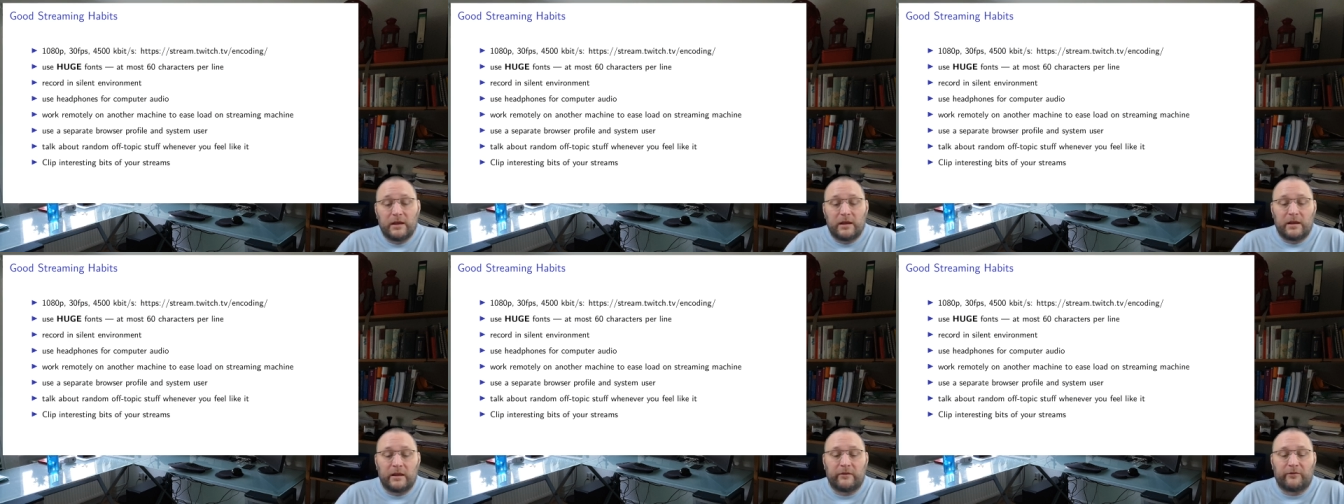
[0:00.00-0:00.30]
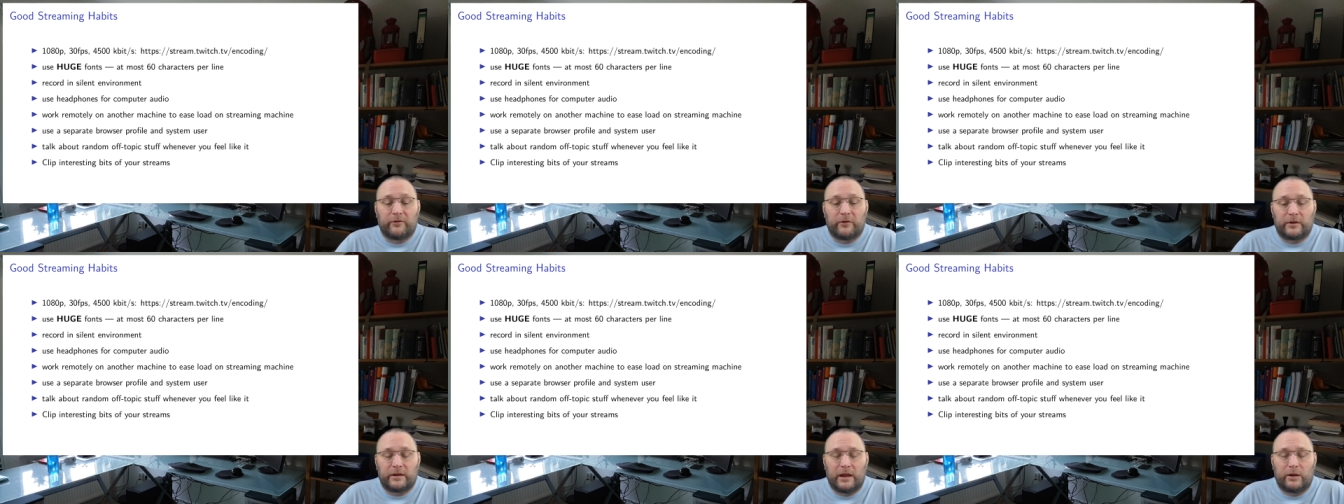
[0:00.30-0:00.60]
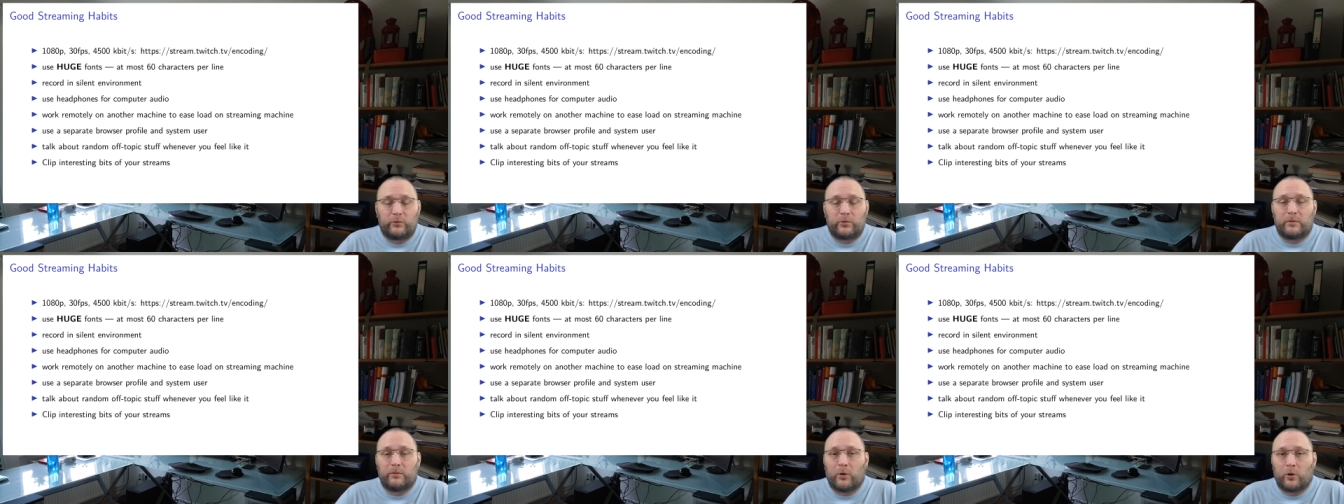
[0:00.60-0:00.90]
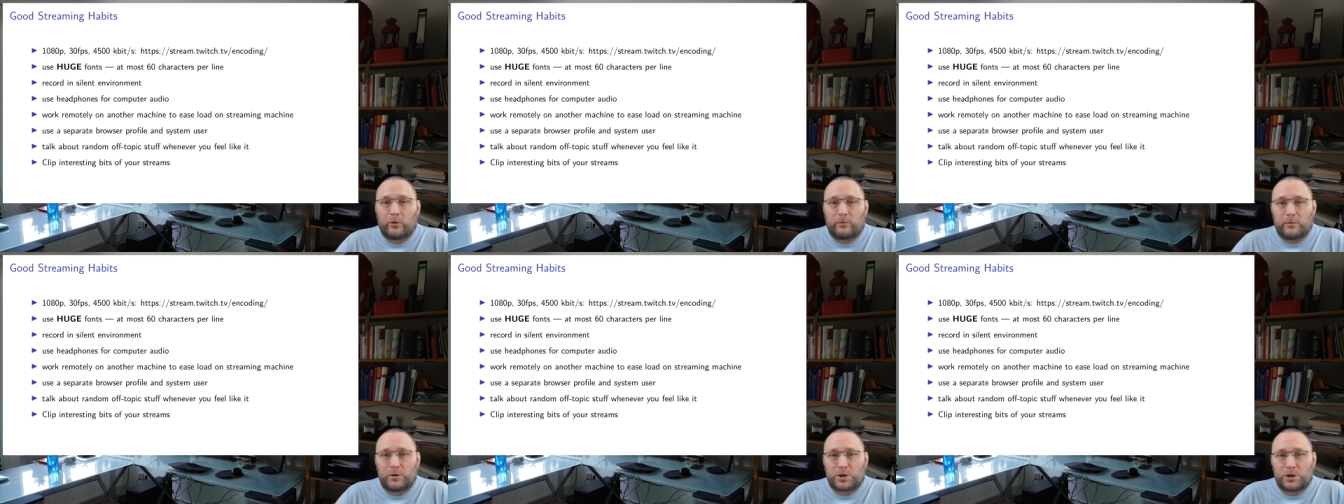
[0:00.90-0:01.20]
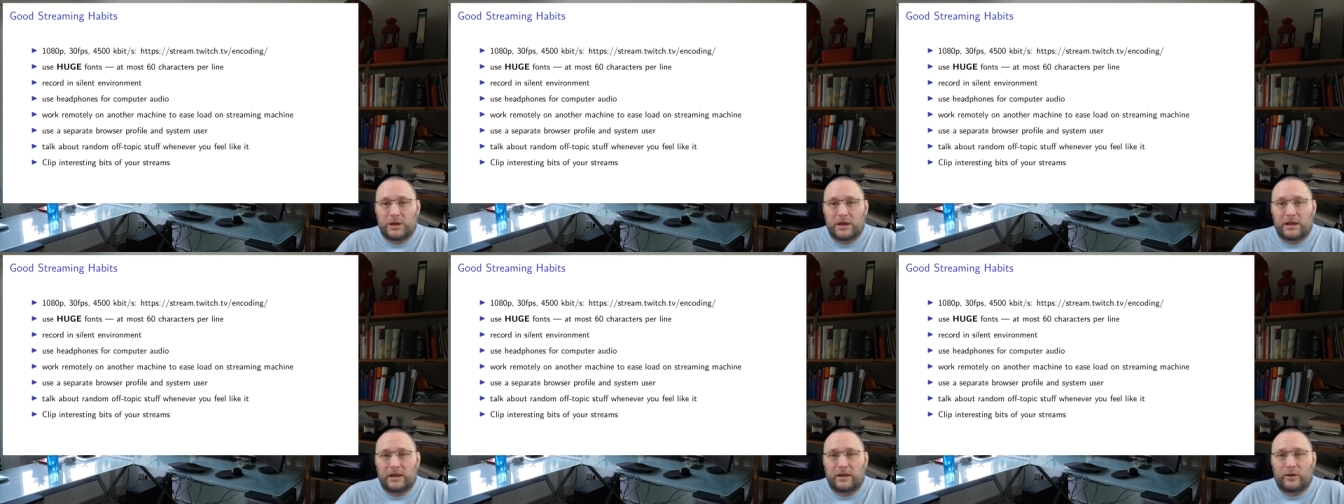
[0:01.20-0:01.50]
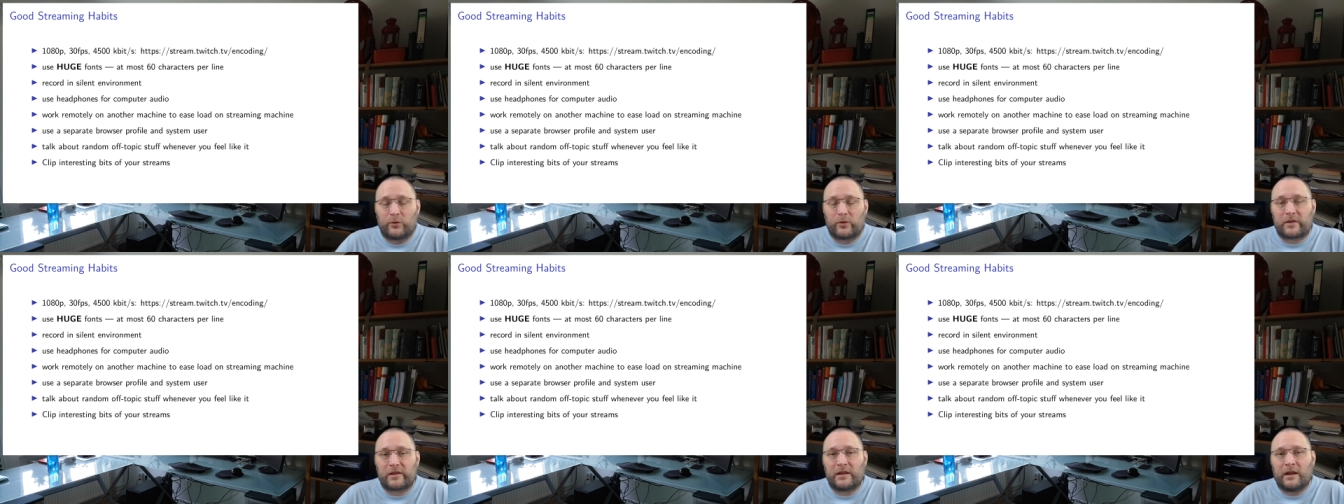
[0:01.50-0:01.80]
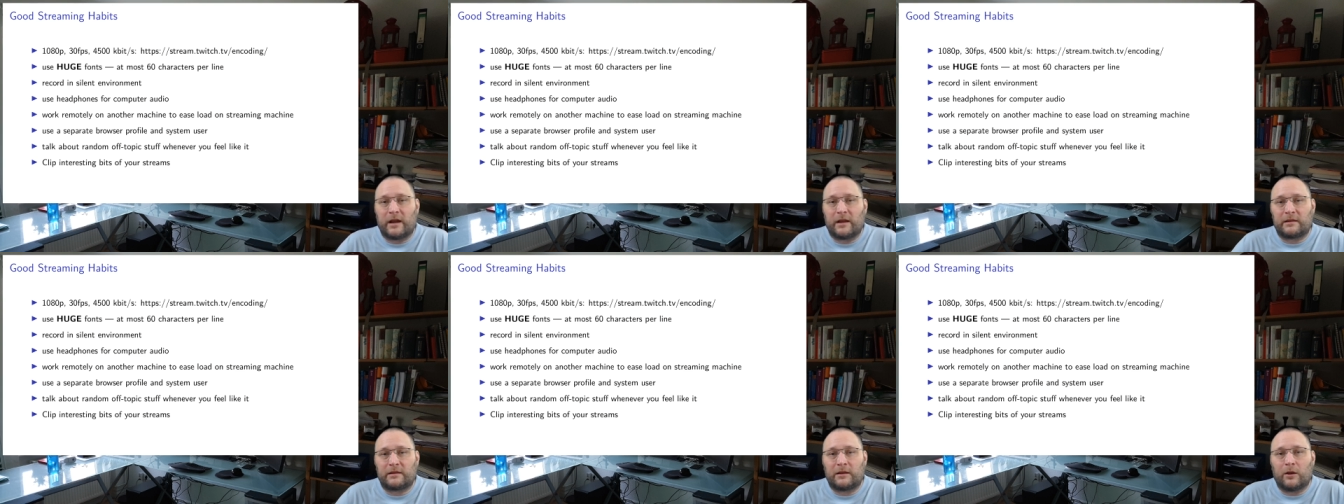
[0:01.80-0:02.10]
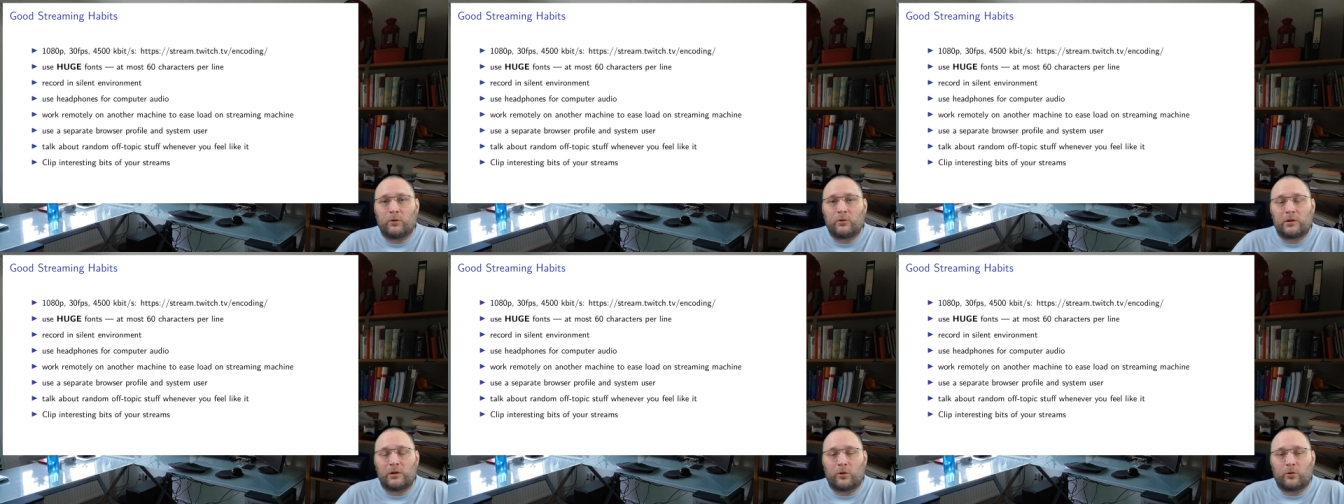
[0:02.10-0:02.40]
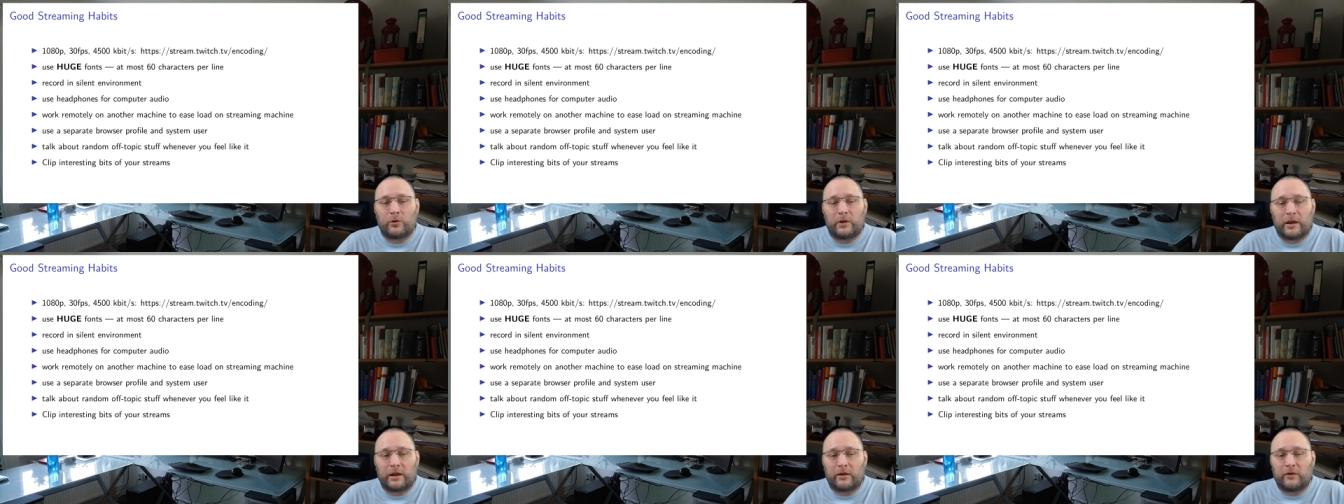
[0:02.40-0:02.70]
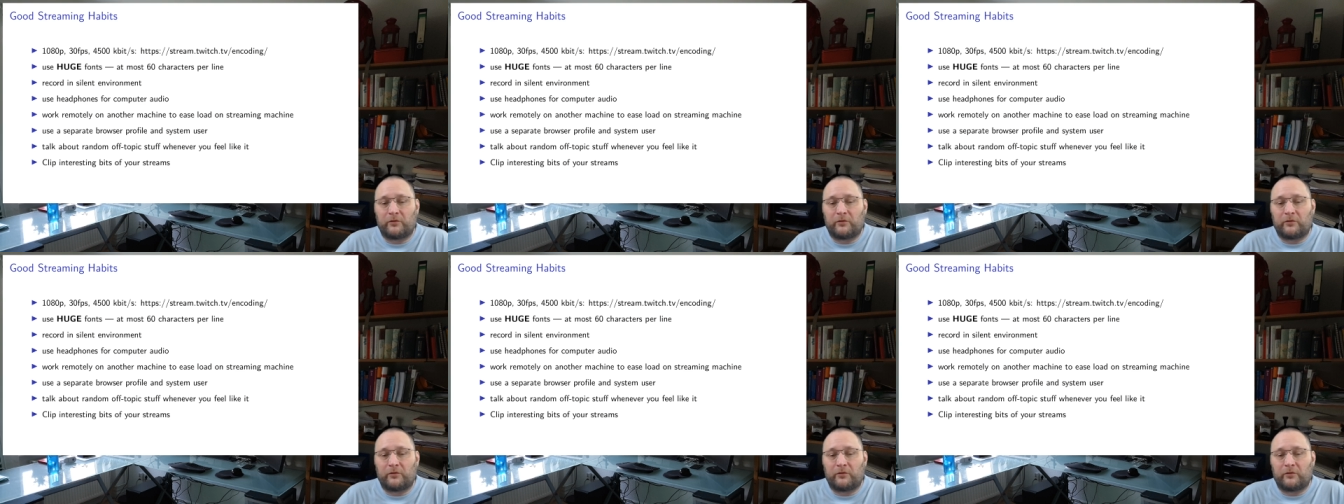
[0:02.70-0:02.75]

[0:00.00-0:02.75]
if on that remote machine you start downloading